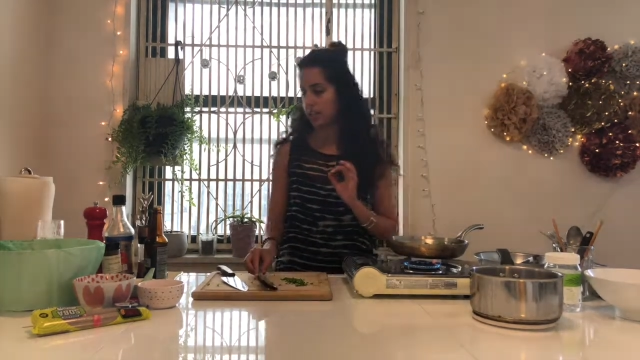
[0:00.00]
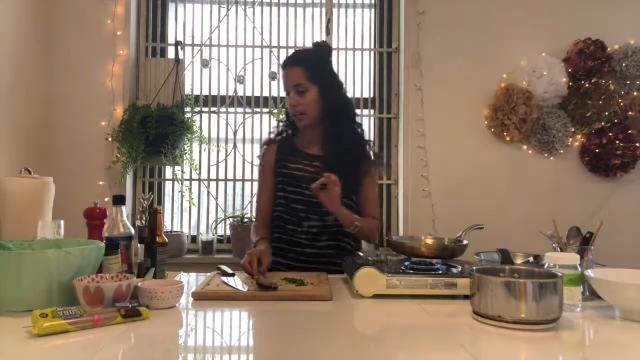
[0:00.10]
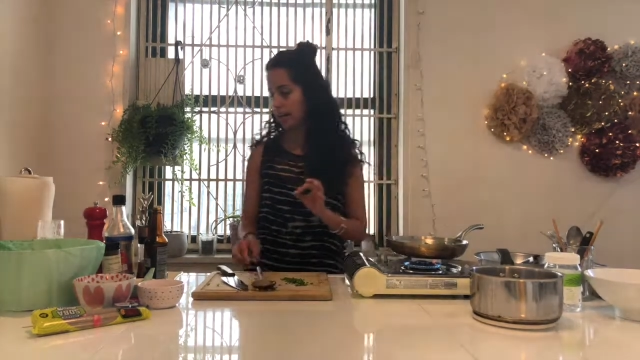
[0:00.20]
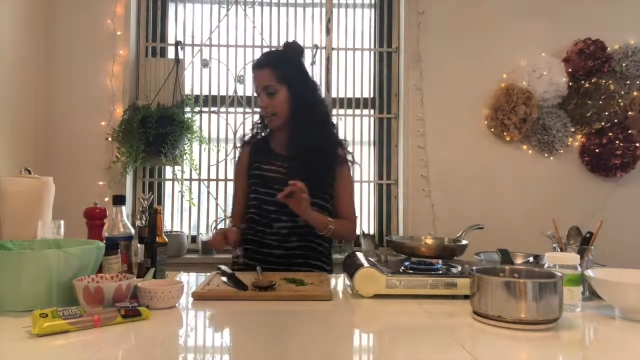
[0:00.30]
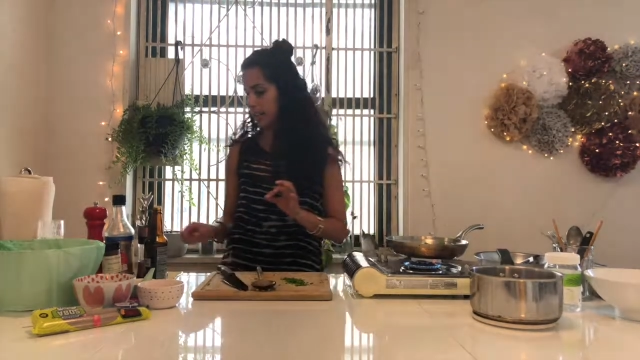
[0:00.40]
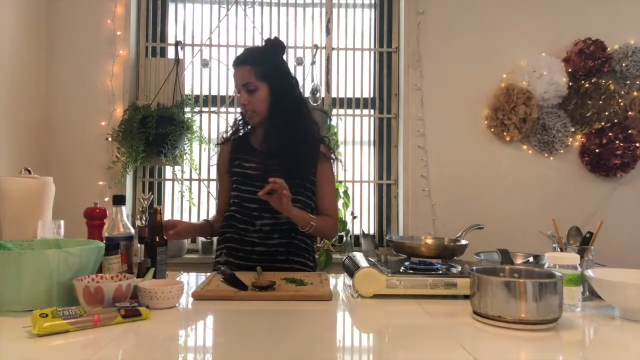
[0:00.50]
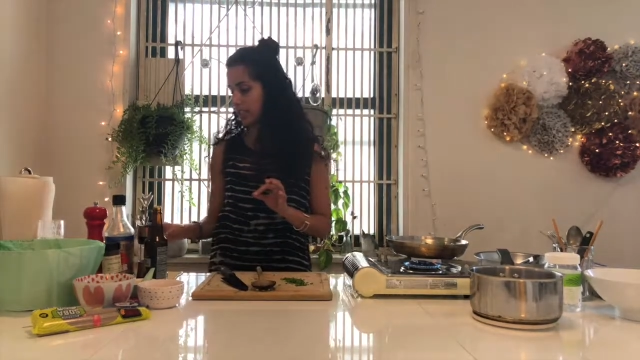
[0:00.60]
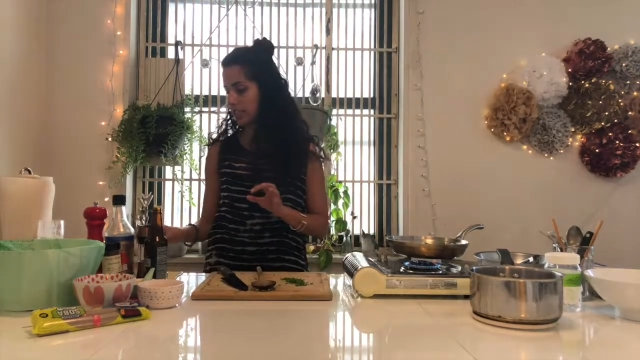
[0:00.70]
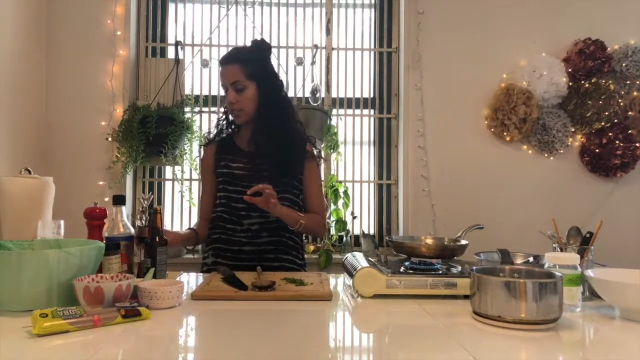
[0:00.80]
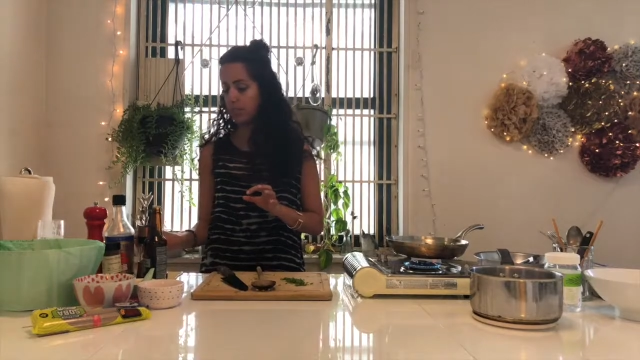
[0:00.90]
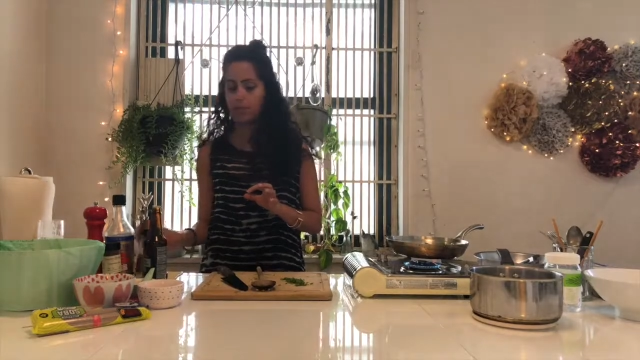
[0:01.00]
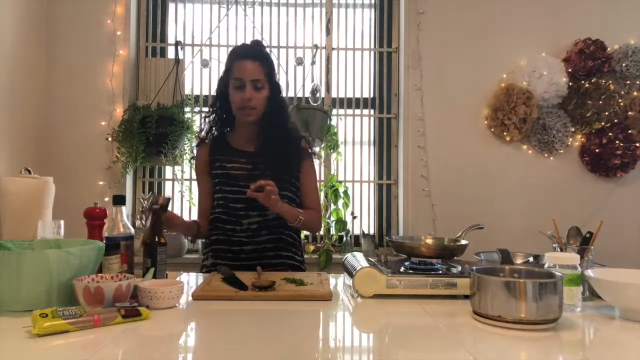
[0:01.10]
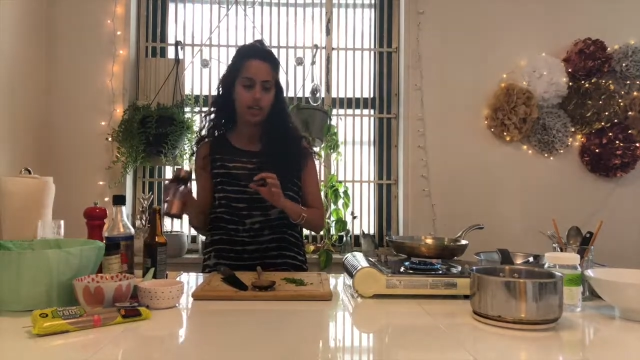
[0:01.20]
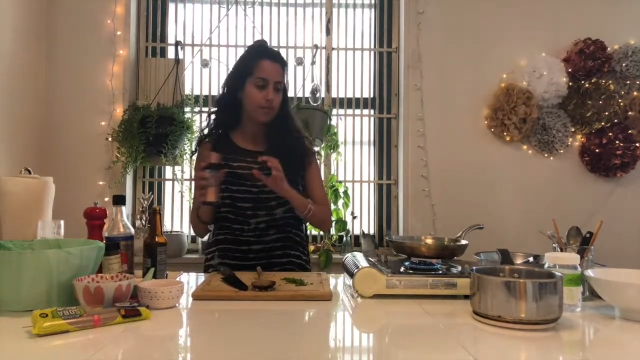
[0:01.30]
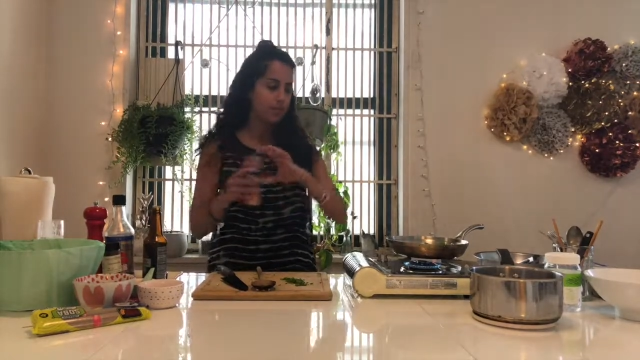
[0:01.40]
gets to
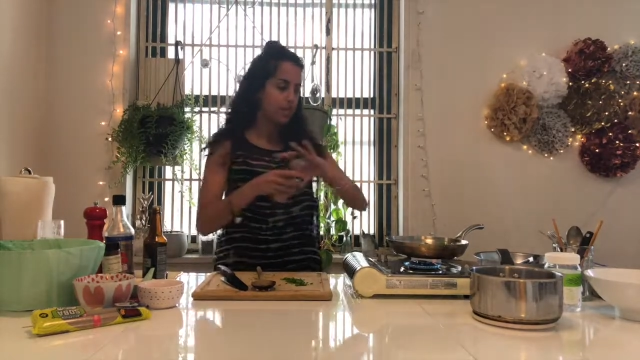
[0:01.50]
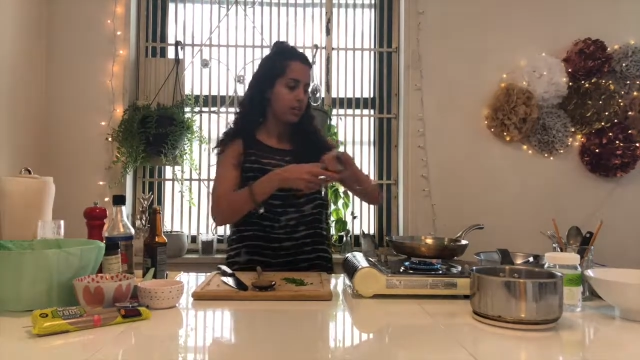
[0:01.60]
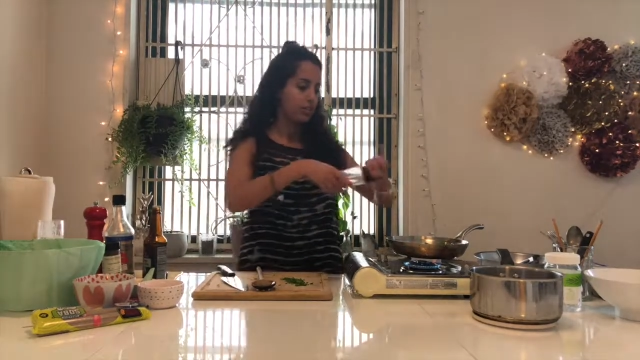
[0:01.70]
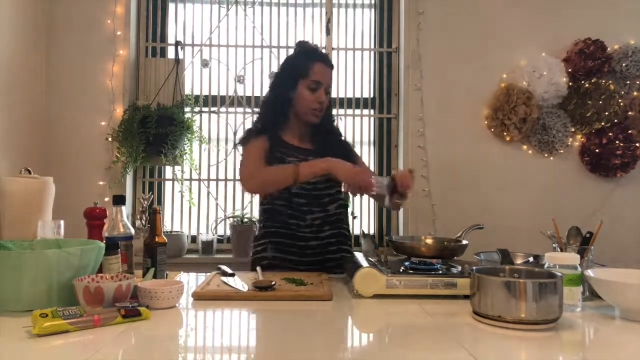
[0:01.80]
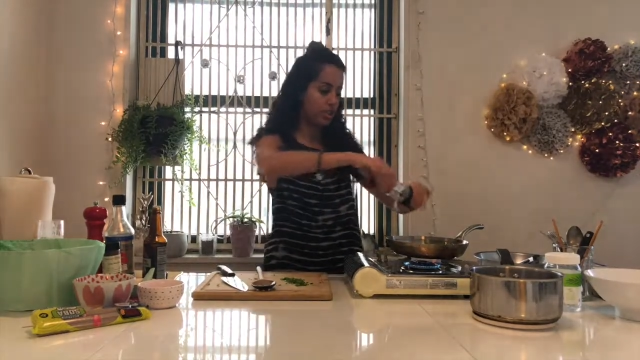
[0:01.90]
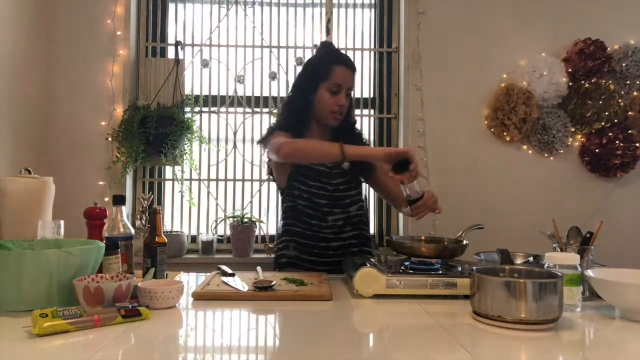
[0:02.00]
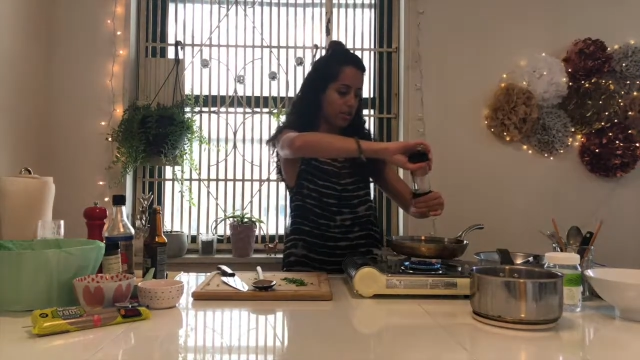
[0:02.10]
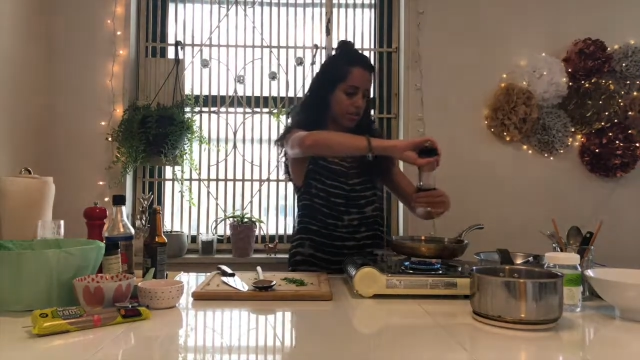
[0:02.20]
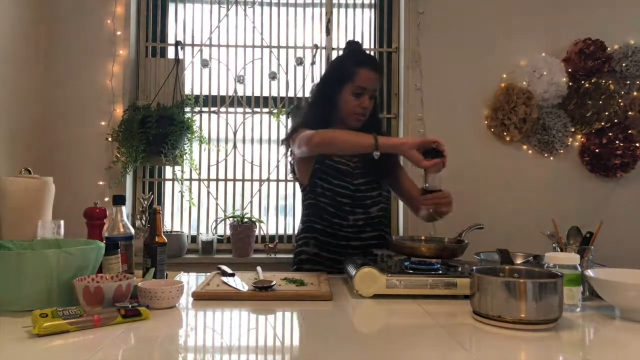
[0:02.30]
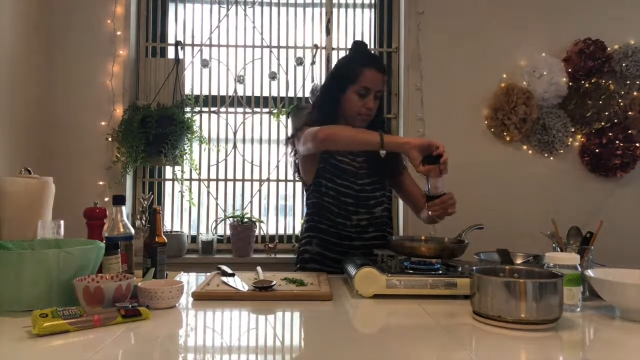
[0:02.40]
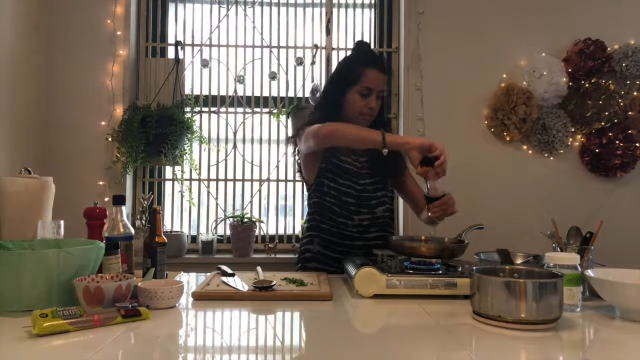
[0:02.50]
be another